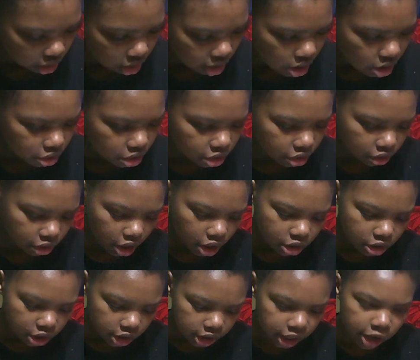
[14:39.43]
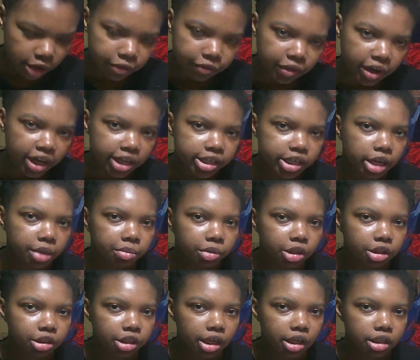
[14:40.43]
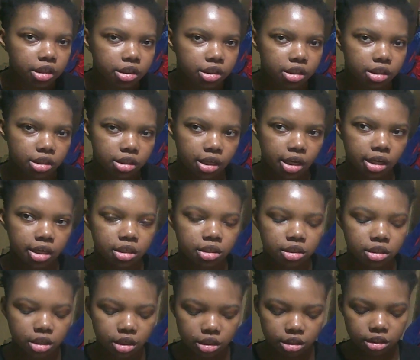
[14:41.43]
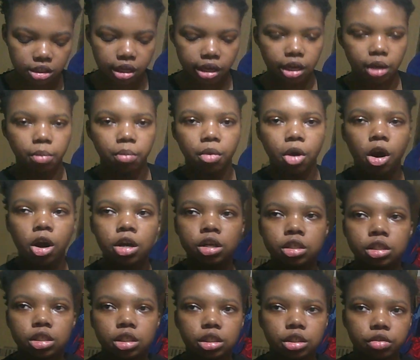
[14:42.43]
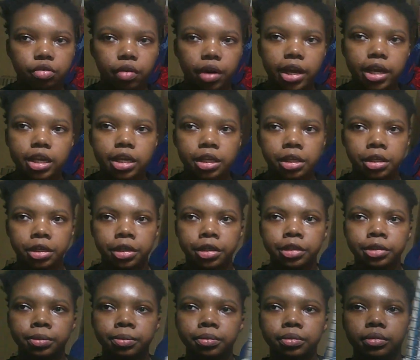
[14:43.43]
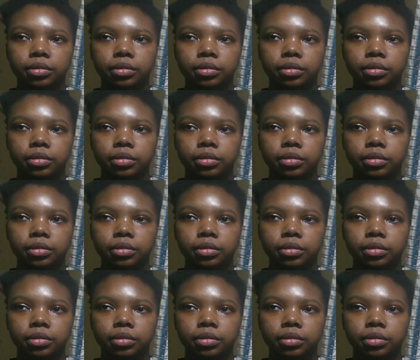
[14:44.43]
Also, y'all see how fast I be changing designs? Because, like, Mars is right here.